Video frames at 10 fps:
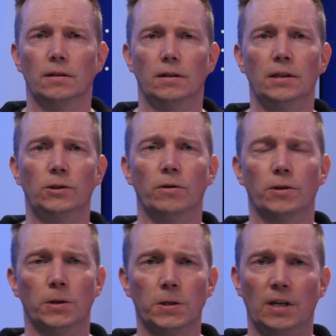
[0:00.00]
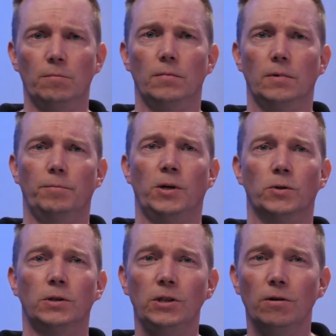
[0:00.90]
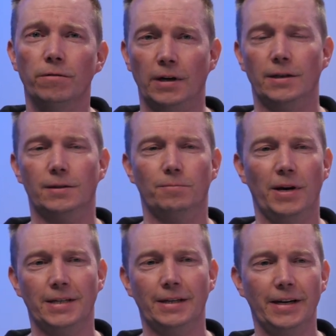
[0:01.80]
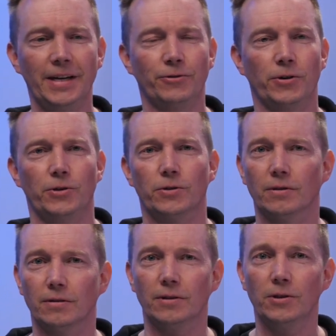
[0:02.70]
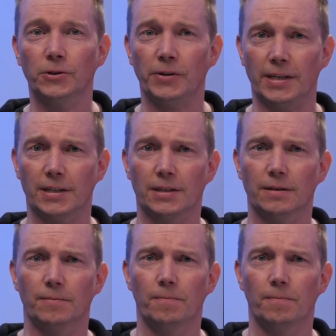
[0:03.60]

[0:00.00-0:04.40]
into the system, because new things basically introduce new threats.